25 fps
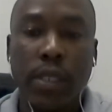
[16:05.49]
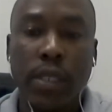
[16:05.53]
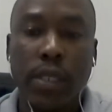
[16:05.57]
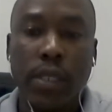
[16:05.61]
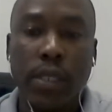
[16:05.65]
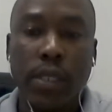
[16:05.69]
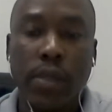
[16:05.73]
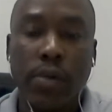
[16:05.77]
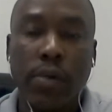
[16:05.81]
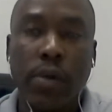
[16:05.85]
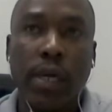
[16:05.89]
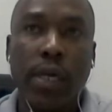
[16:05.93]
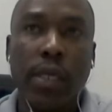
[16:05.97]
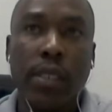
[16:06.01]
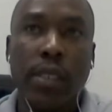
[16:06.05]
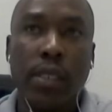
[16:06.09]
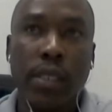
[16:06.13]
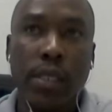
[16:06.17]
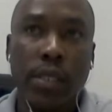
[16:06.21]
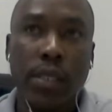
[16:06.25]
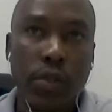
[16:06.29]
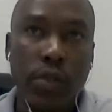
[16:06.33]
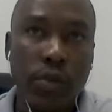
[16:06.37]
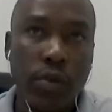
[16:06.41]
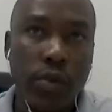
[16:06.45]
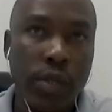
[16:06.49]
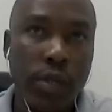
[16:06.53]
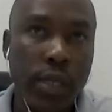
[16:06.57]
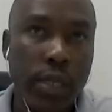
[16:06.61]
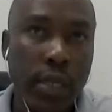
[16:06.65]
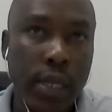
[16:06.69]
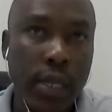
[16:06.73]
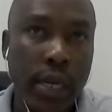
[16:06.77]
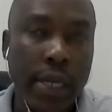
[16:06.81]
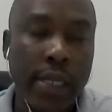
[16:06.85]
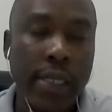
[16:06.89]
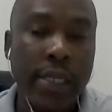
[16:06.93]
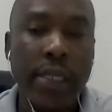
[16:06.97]
as they will assist you
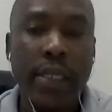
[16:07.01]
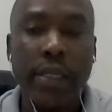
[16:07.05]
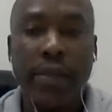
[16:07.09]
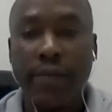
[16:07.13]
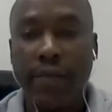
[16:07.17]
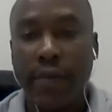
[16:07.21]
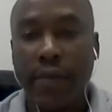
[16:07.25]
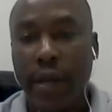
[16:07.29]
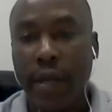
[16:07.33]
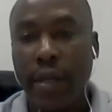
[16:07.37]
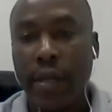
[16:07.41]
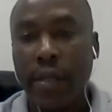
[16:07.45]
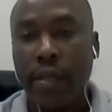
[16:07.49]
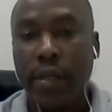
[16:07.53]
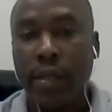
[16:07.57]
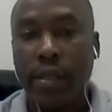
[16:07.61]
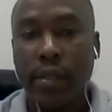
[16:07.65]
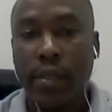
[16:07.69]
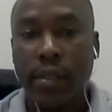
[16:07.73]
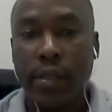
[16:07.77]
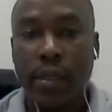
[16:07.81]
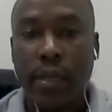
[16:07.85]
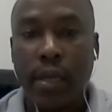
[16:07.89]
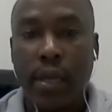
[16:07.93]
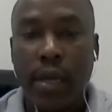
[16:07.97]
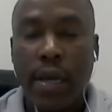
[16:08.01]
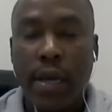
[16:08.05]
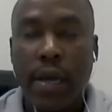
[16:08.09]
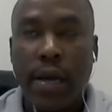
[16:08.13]
in identifying these